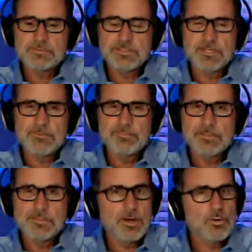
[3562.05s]
Tim,
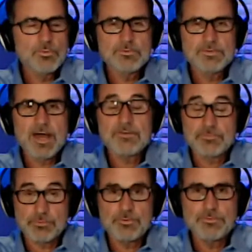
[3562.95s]
no, not
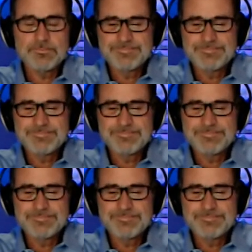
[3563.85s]
true.